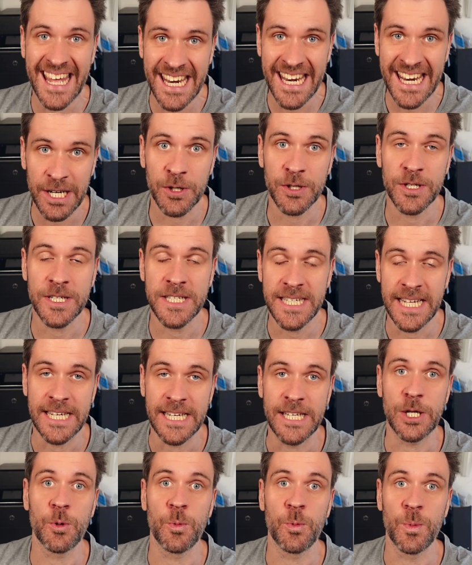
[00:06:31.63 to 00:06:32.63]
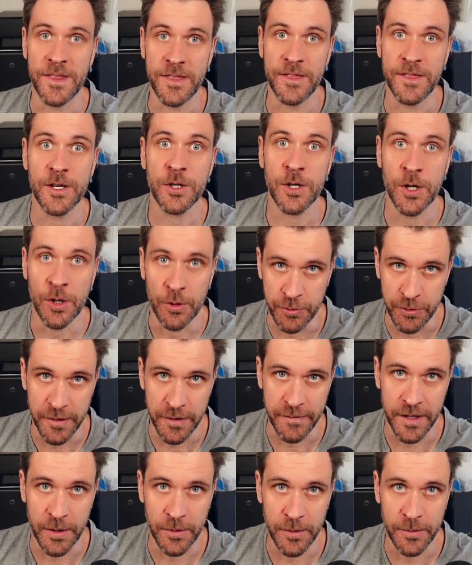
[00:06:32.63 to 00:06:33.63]
then continue with the code
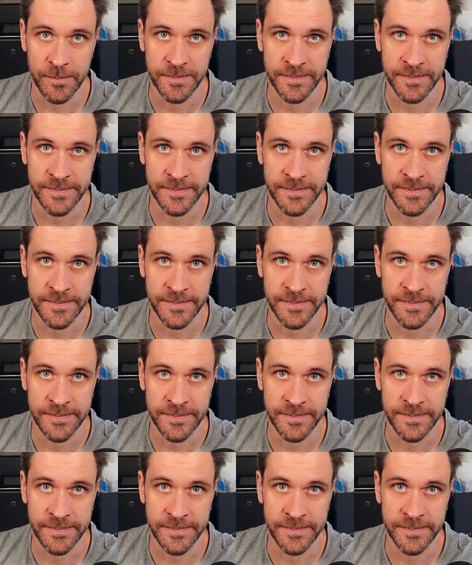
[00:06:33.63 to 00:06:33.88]
review.